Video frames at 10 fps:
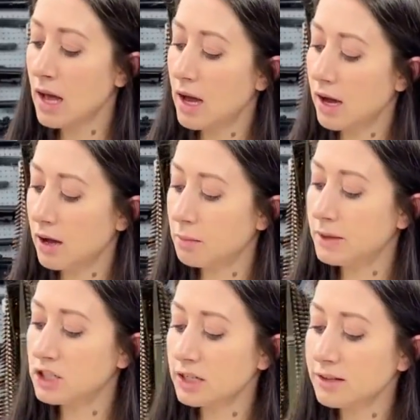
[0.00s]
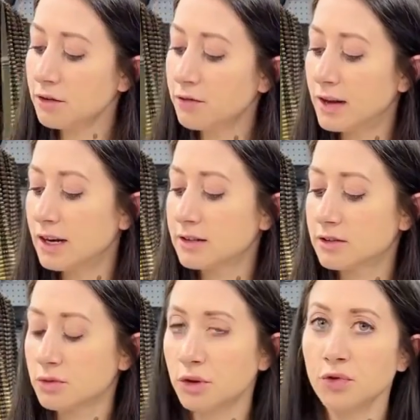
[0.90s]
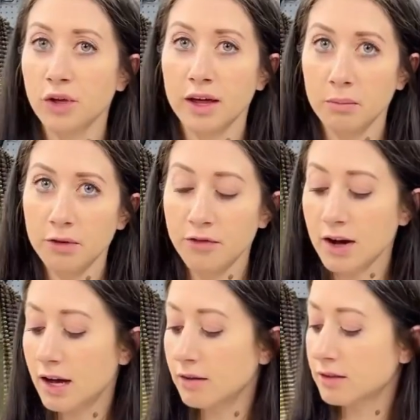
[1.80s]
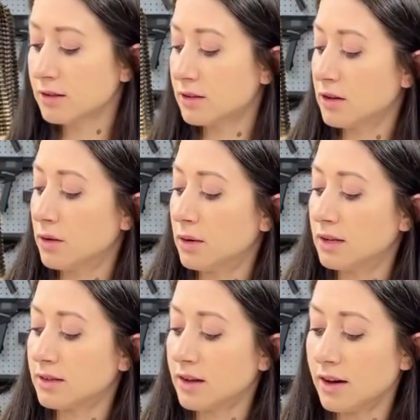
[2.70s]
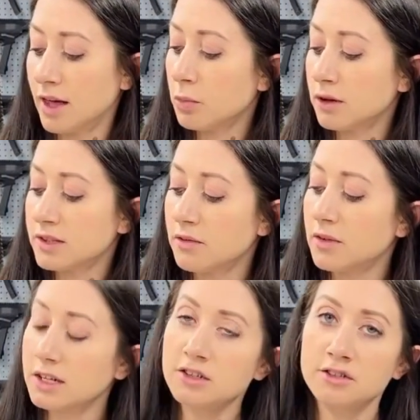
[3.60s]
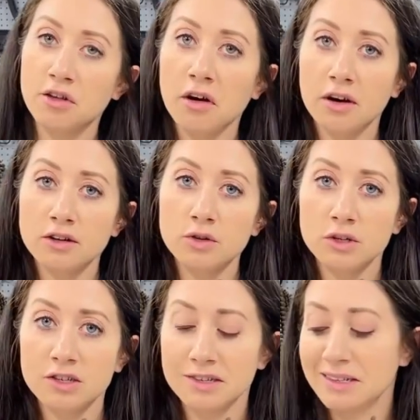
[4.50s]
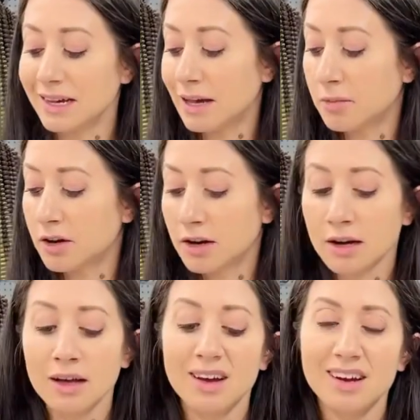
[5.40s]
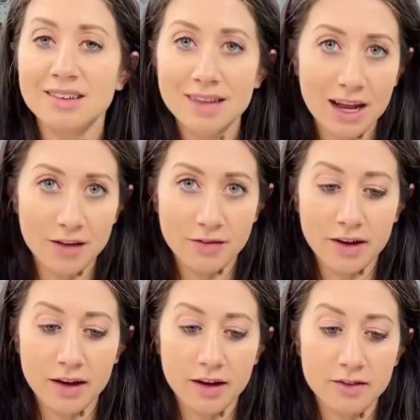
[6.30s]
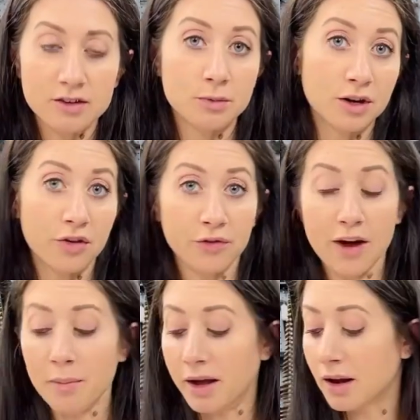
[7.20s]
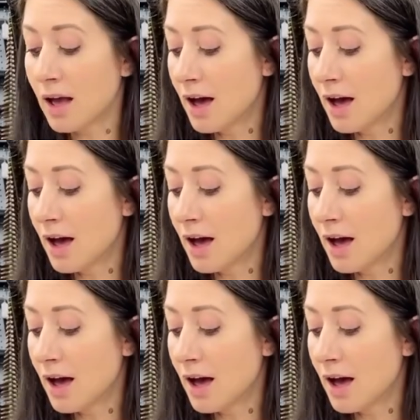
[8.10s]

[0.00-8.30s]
The GSL Phoenix is really for like MP5s, so it's 8.7 inches long, 2 inches in diameter. It's kind of a, this should be called the Fat Man.